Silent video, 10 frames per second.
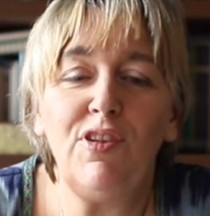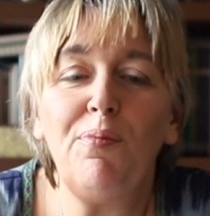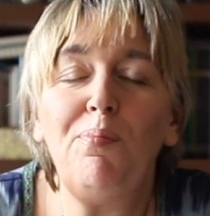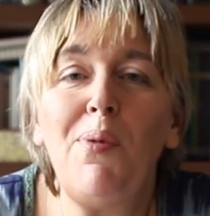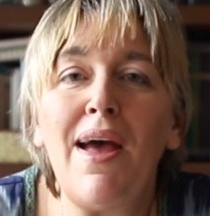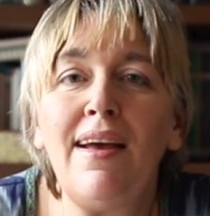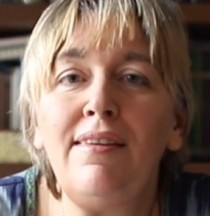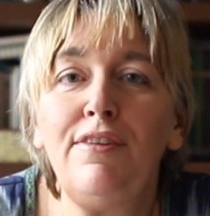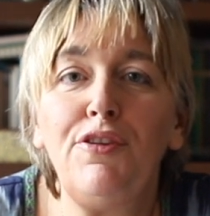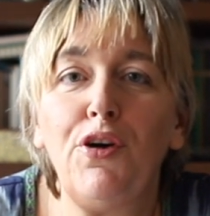the
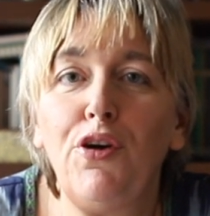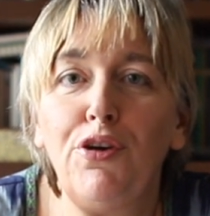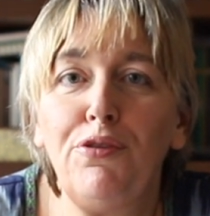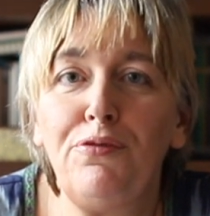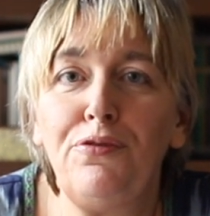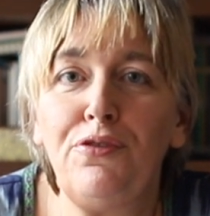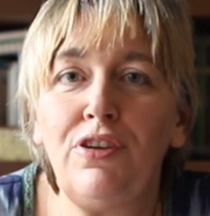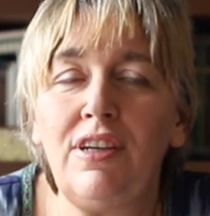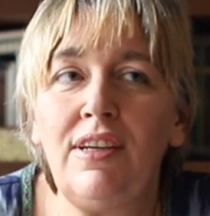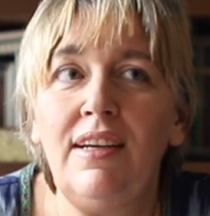best of
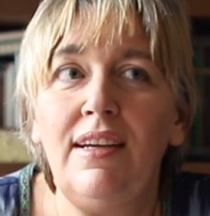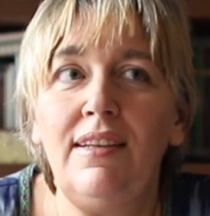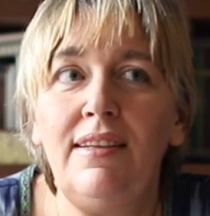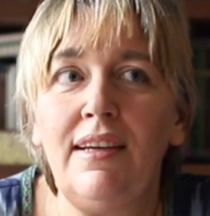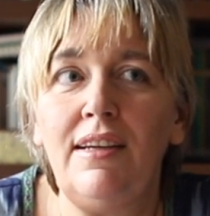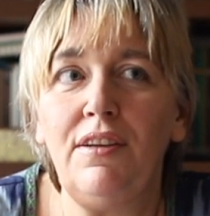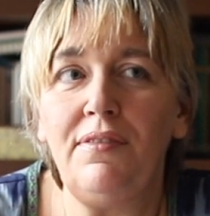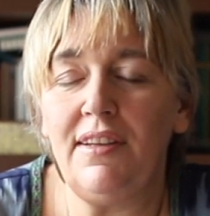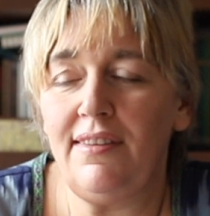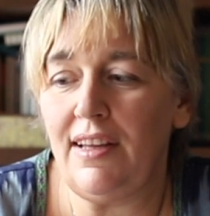turn
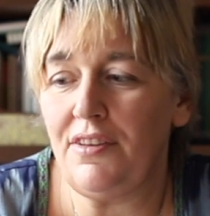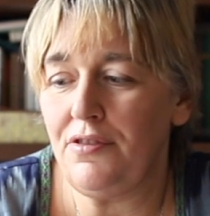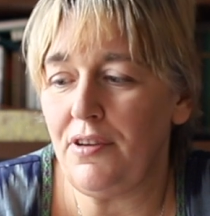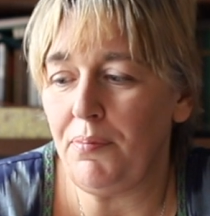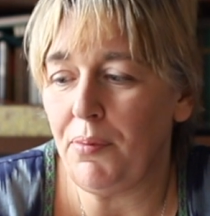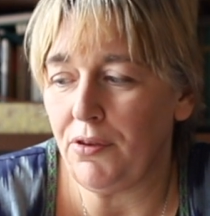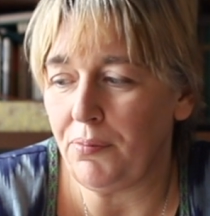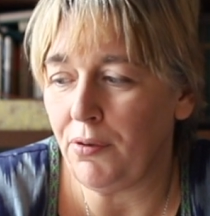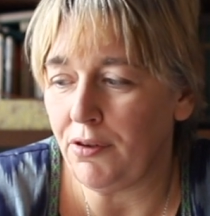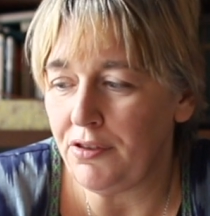of the century
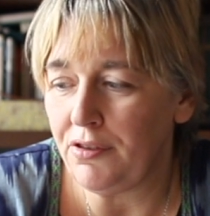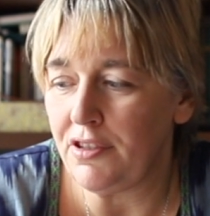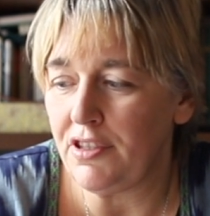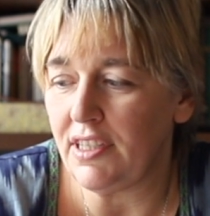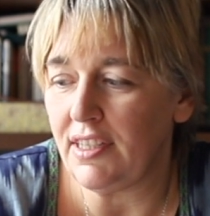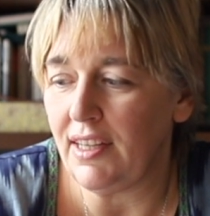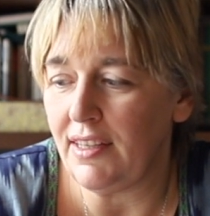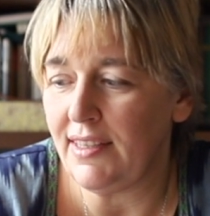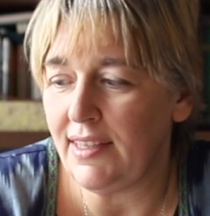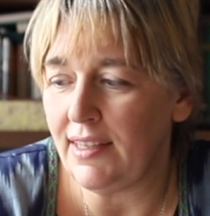portraiture
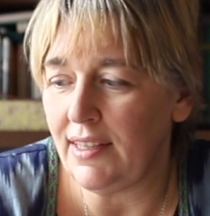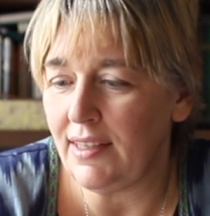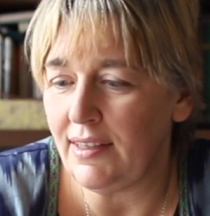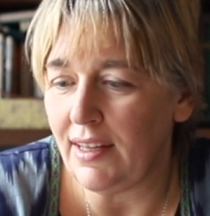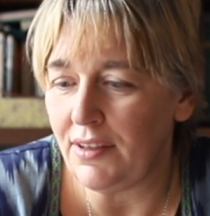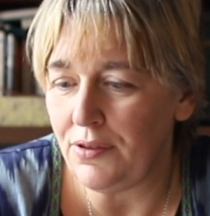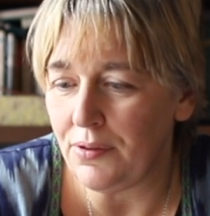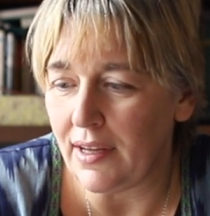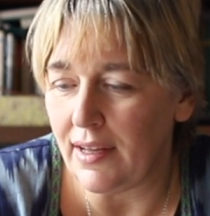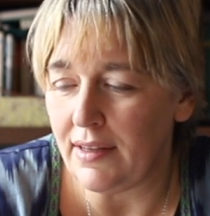that
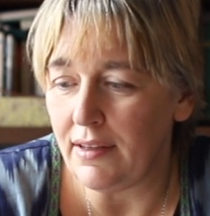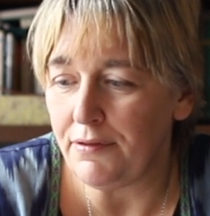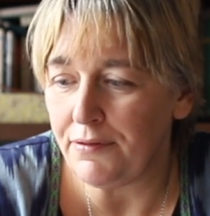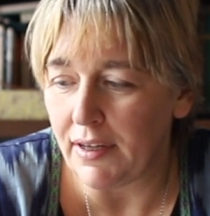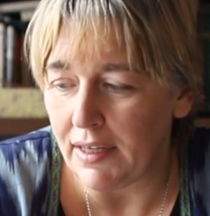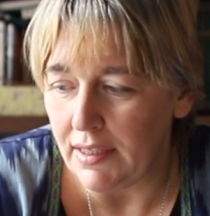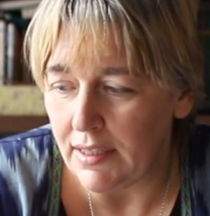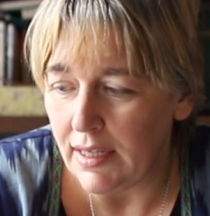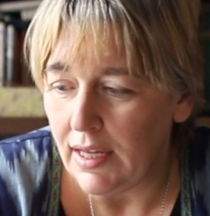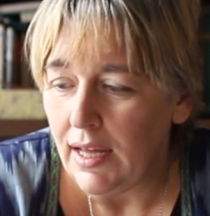you can
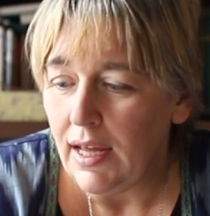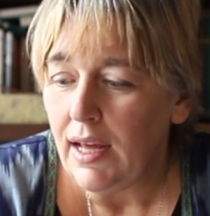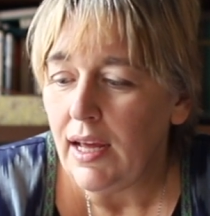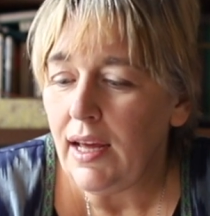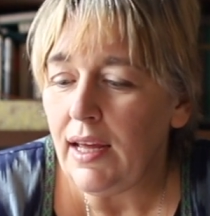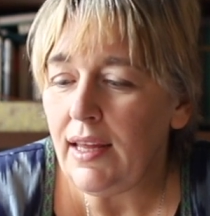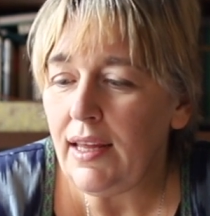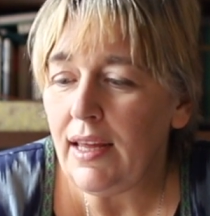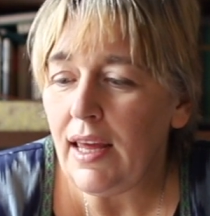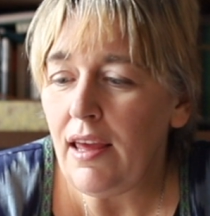find.
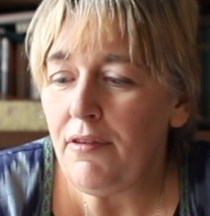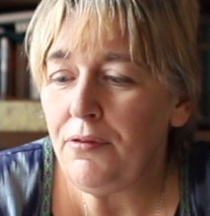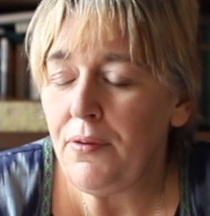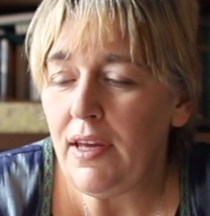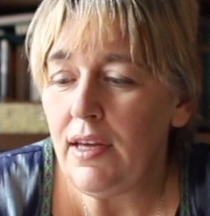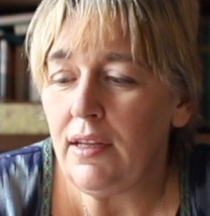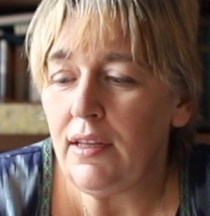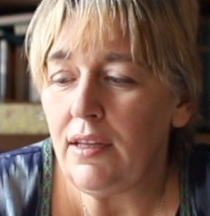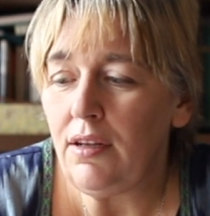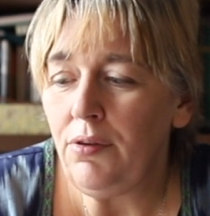If we
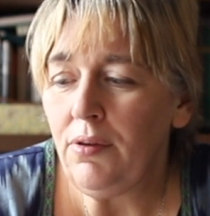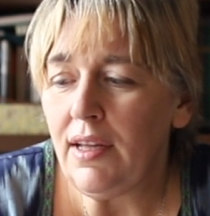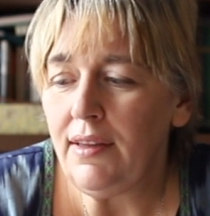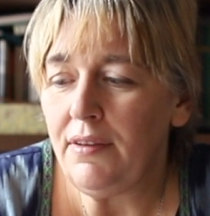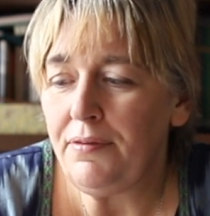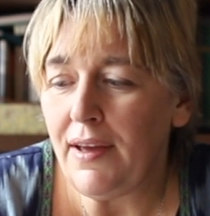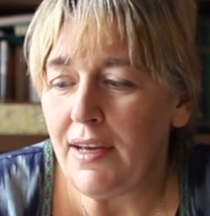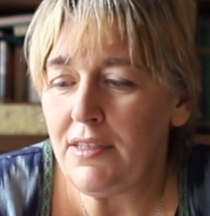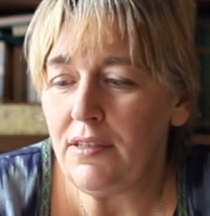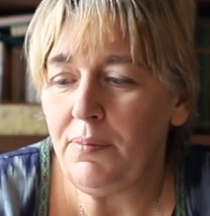look at the
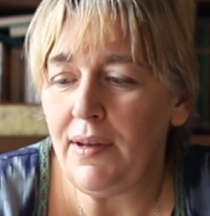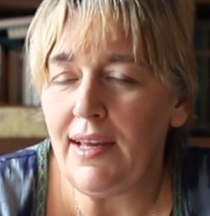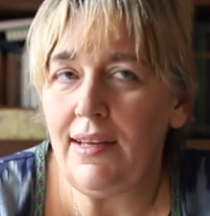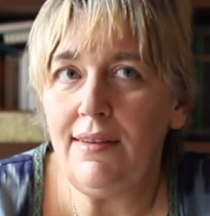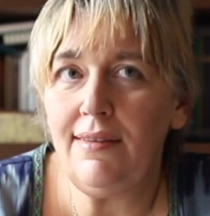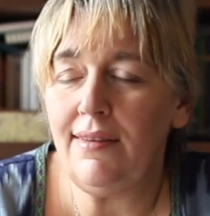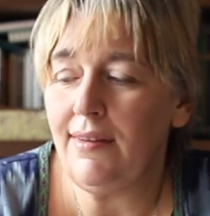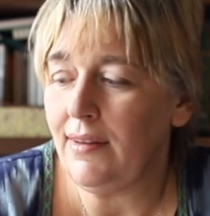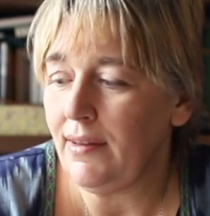fashion plates